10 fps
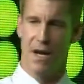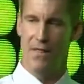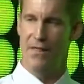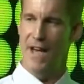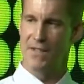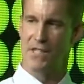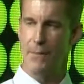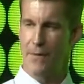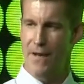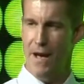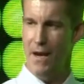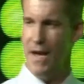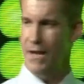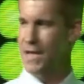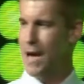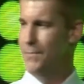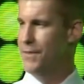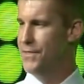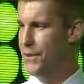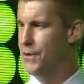that same event has
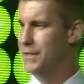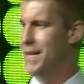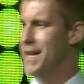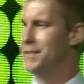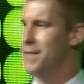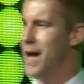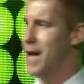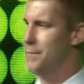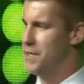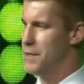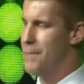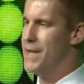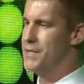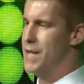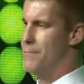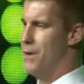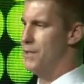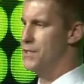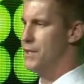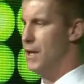happened 13 times in the past 8
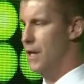months